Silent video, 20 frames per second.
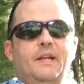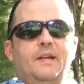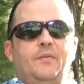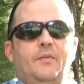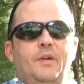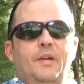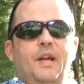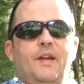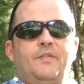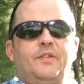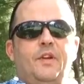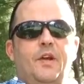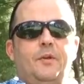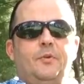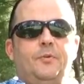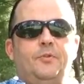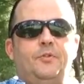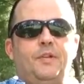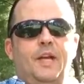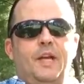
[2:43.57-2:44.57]
we have to
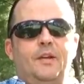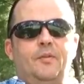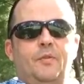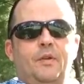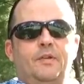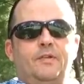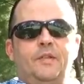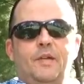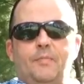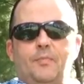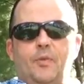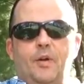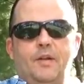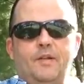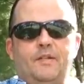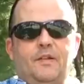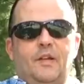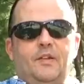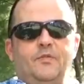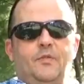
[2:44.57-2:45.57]
understand what
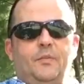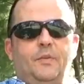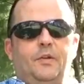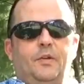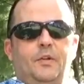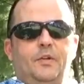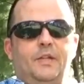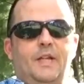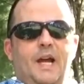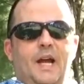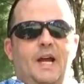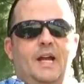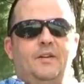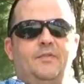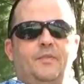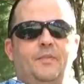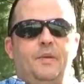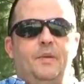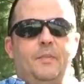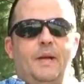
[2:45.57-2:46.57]
separates us from the good guys
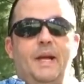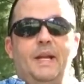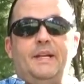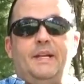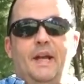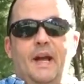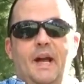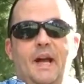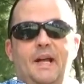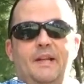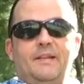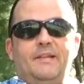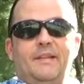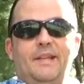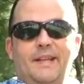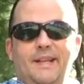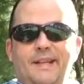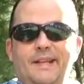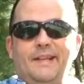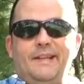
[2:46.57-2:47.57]
from the bad guys
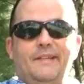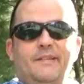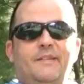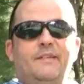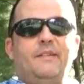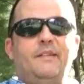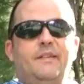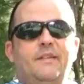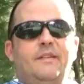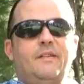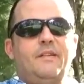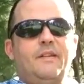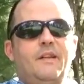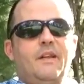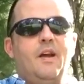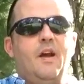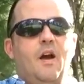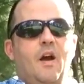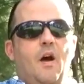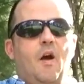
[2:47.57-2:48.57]
is
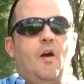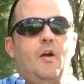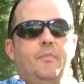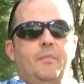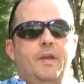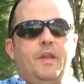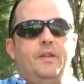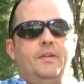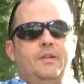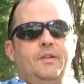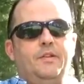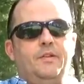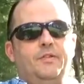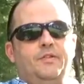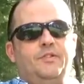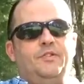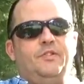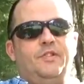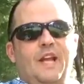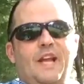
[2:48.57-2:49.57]
our ability to
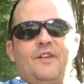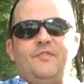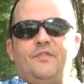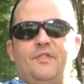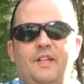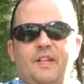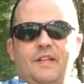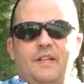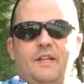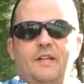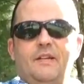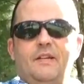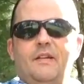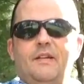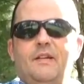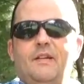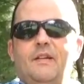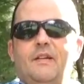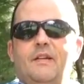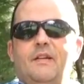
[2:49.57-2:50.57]
use safety
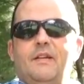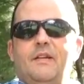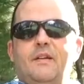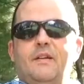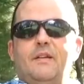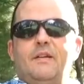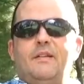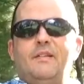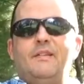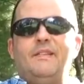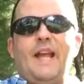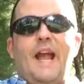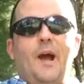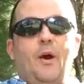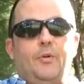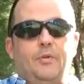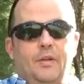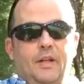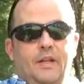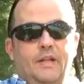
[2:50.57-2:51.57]

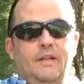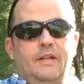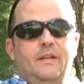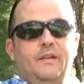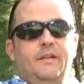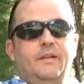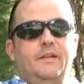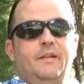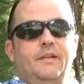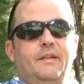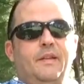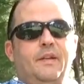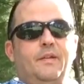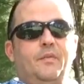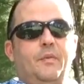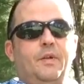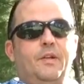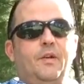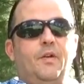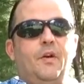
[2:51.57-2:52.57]
soundly, that
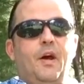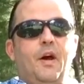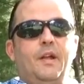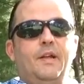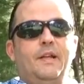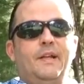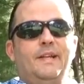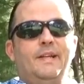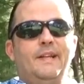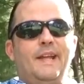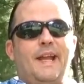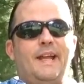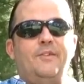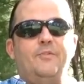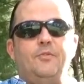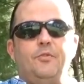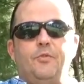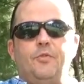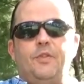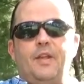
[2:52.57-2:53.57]
we don't
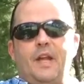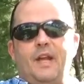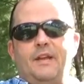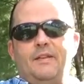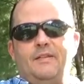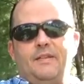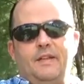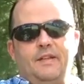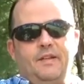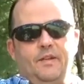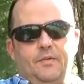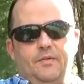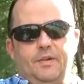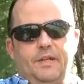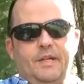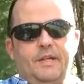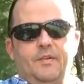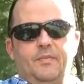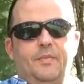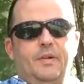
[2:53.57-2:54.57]
endanger things that don't
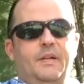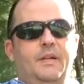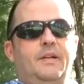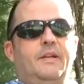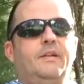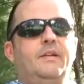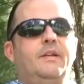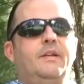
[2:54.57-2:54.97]
need to be.